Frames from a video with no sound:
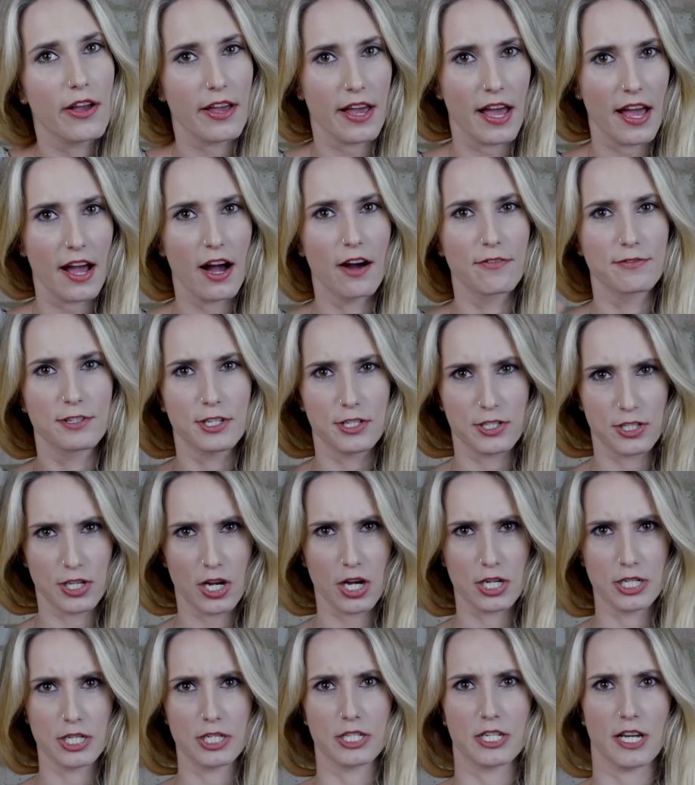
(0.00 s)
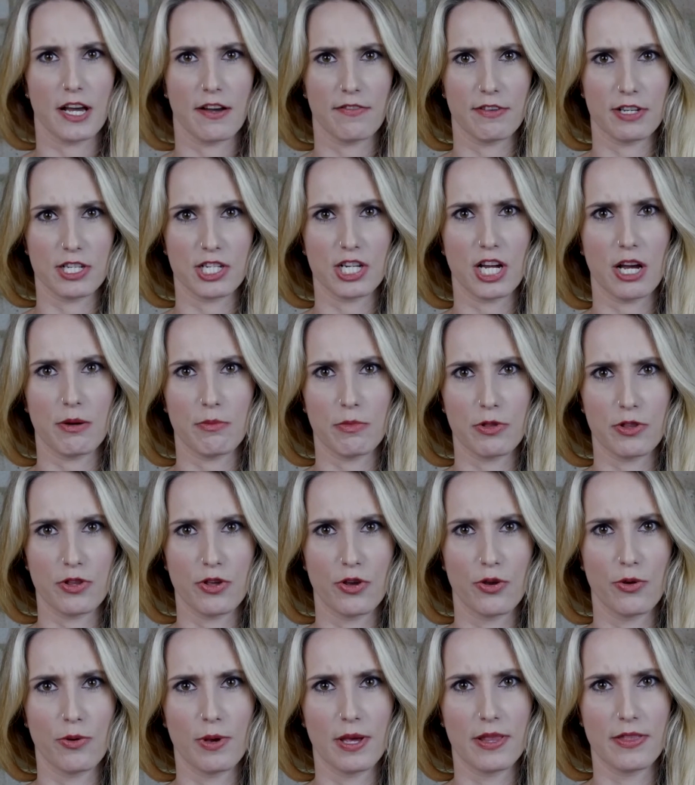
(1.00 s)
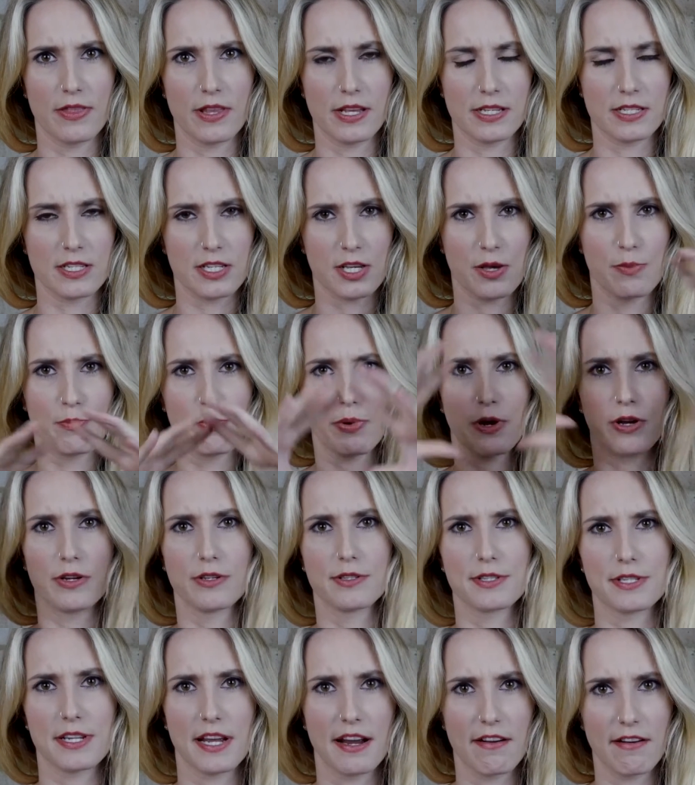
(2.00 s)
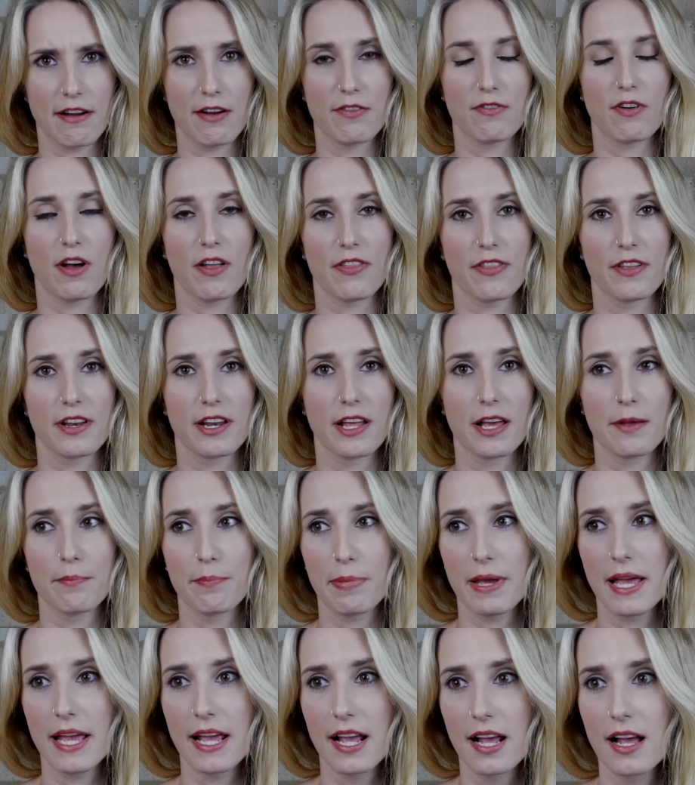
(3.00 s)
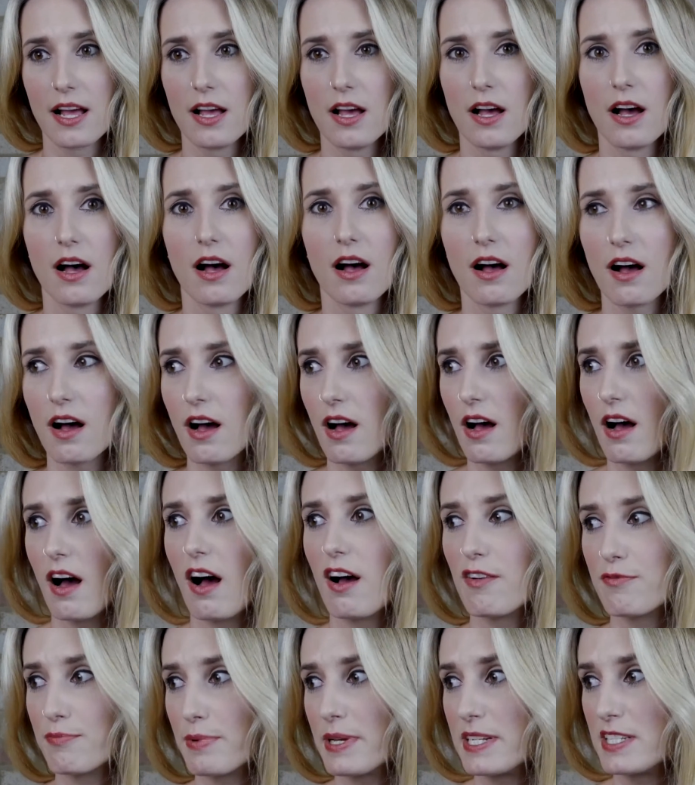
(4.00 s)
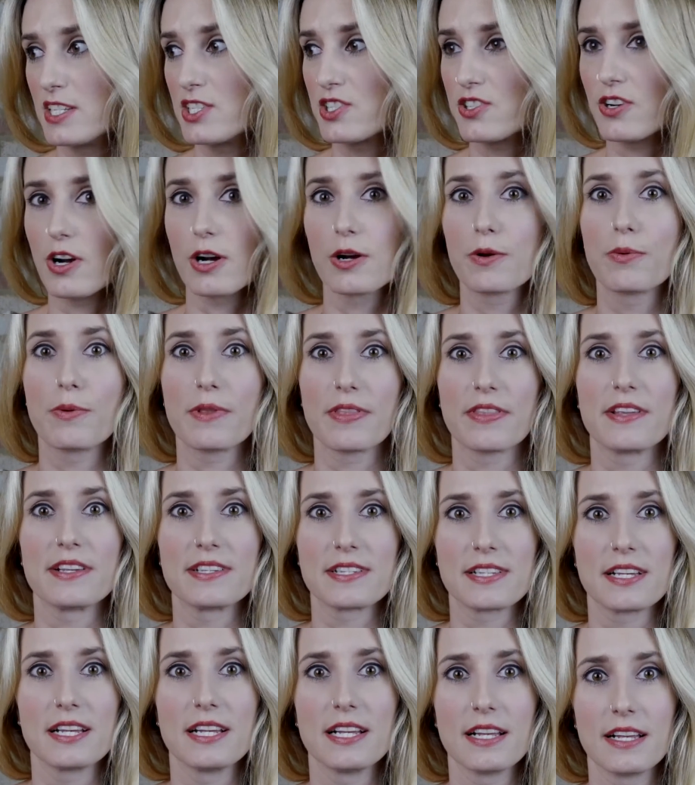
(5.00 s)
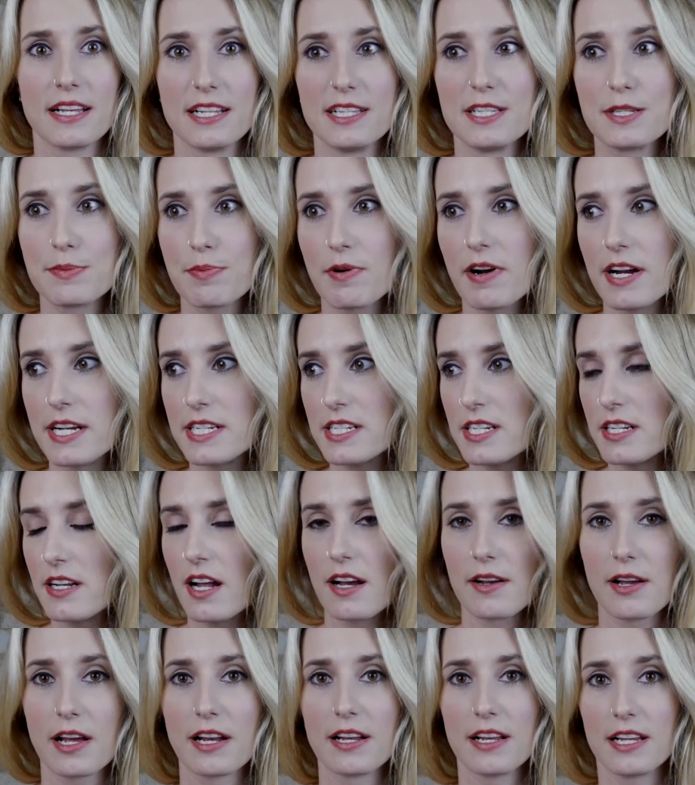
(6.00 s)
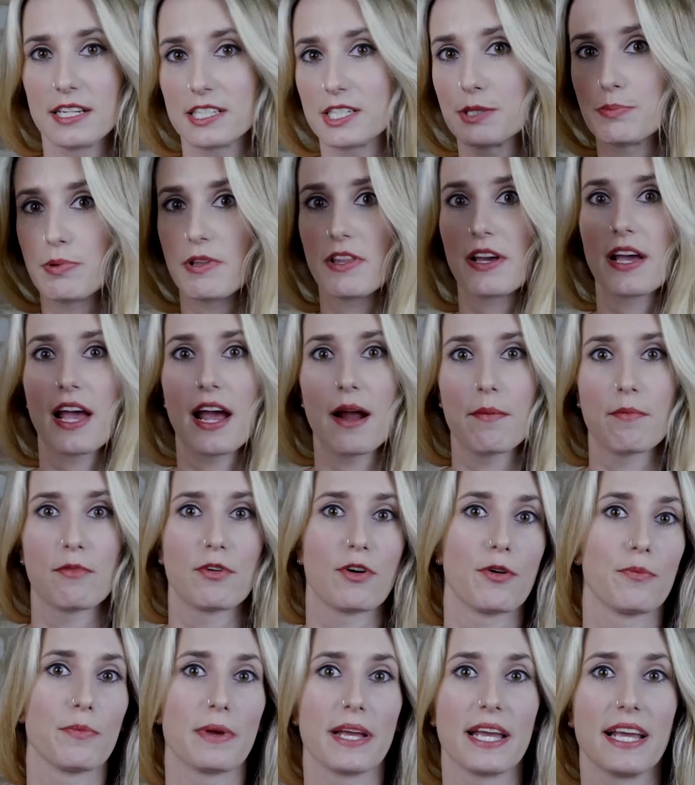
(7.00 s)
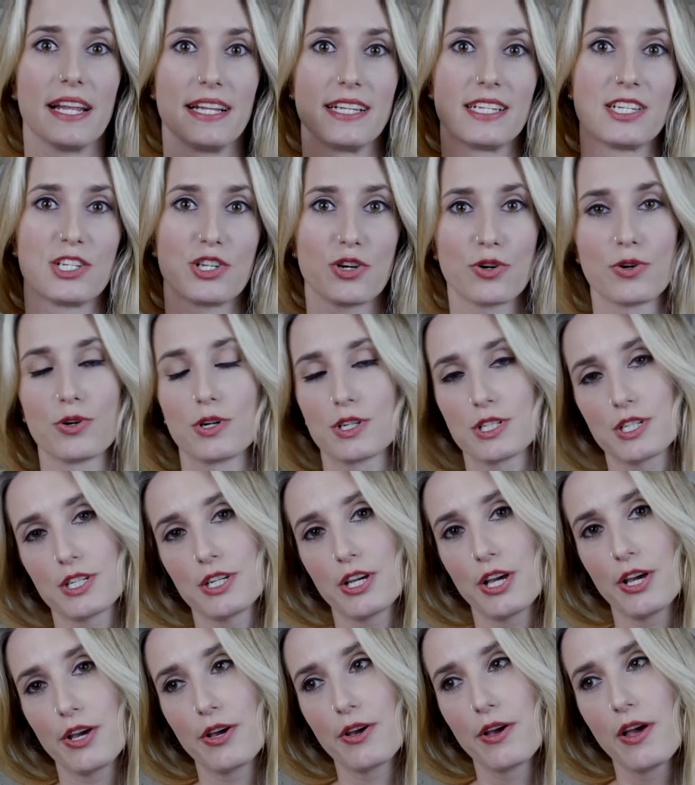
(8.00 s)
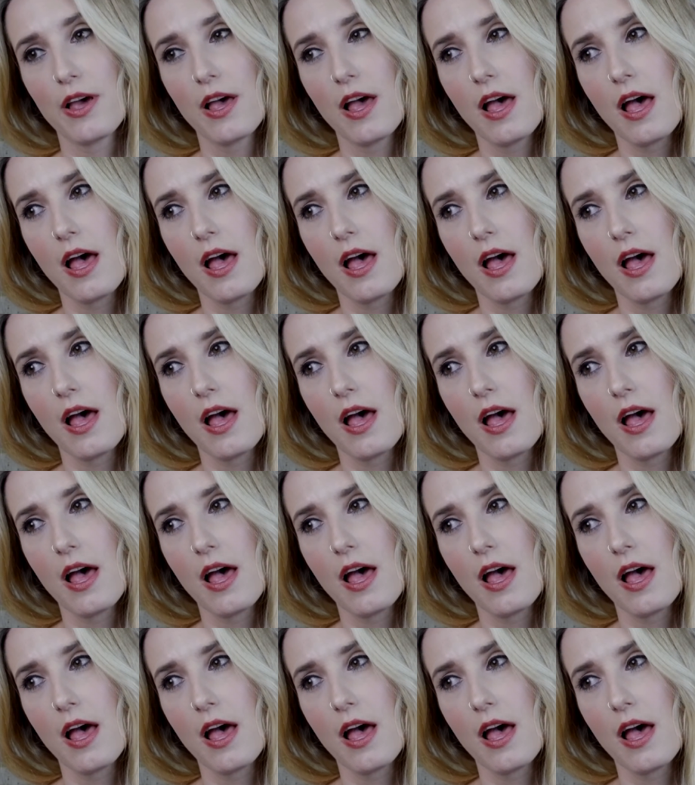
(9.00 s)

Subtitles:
okay, I've decided to have a chat with you in this composed area, rather than it being, I've been struck with this inspiration, I'm going to literally put the camera on me and talk to you.